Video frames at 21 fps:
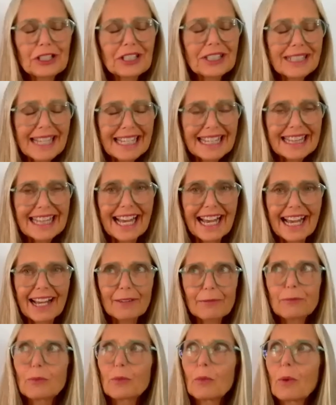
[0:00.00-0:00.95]
you just said
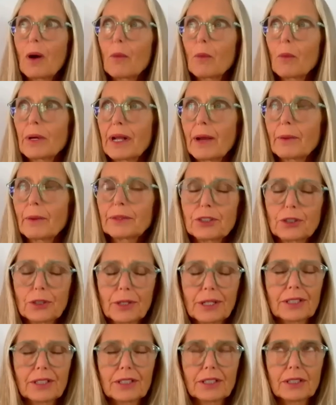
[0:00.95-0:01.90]
that, when I was
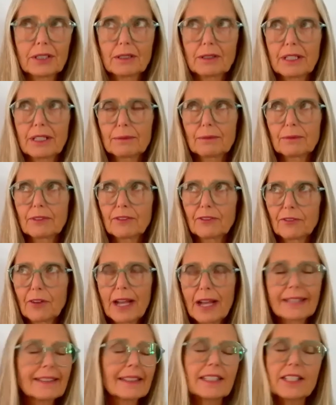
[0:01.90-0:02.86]
trying to
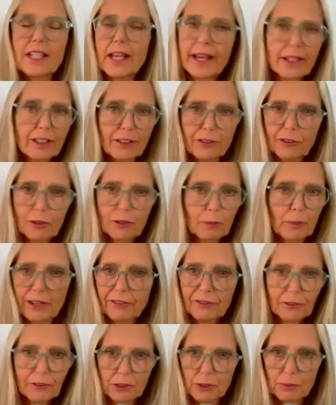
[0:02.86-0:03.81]
find the title for
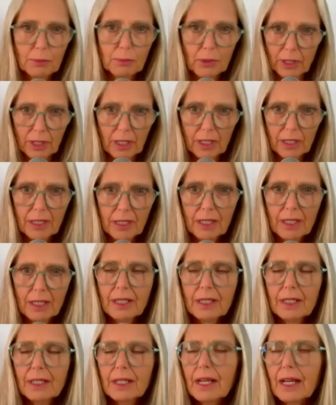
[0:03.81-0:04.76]
my first book,
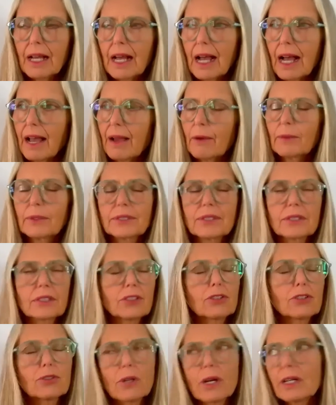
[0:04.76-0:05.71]
I was
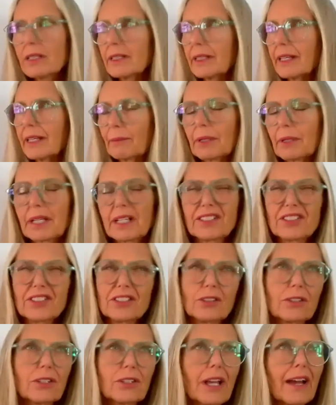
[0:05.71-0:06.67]
struggling
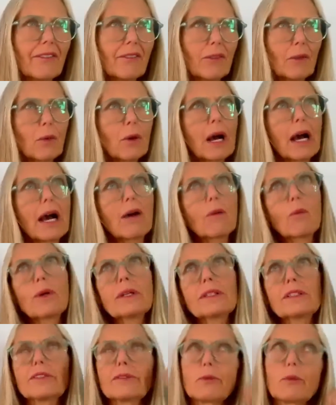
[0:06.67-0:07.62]
because, you have, well,
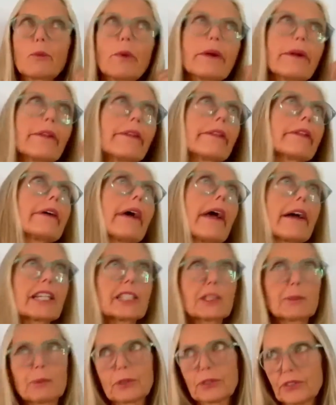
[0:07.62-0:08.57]
what do the
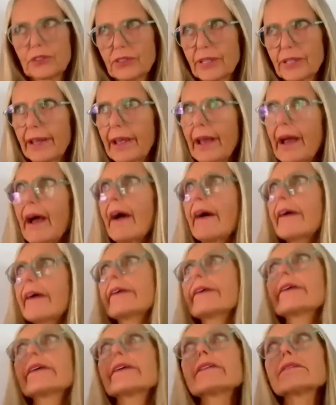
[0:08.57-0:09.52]
experts say? How
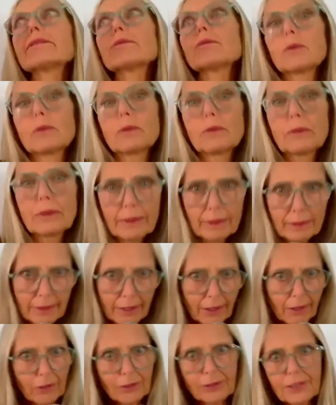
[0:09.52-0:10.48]
do you,
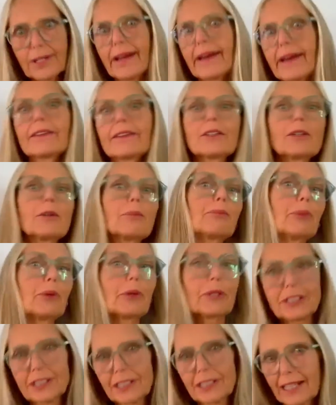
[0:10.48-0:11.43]
title a
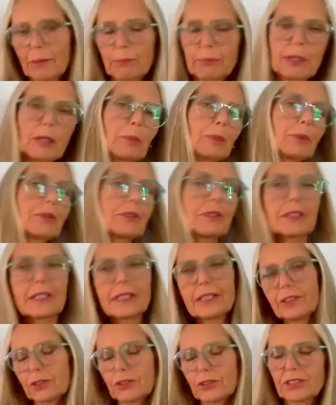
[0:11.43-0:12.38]
book to get people
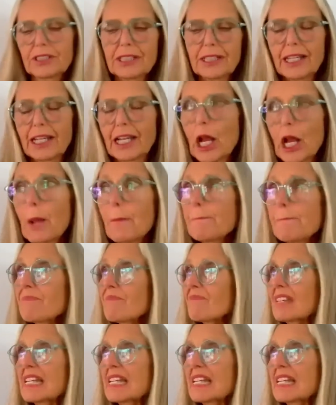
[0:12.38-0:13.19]
to interested in it?